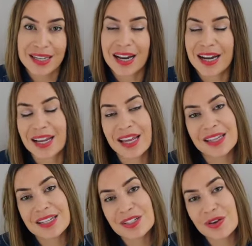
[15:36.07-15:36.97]
And again,
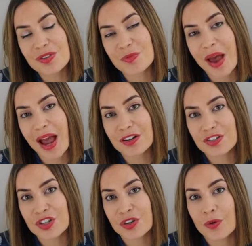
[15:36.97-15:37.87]
this goes back
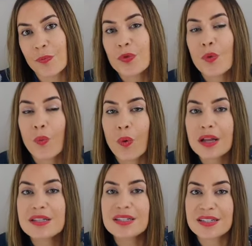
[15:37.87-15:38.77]
to
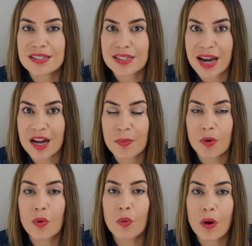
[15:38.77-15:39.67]
what's
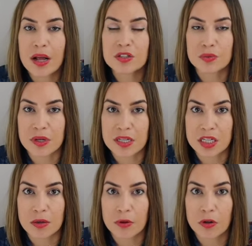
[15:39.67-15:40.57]
sustainable, what's
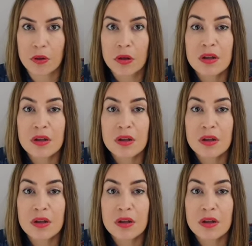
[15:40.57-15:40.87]
reasonable.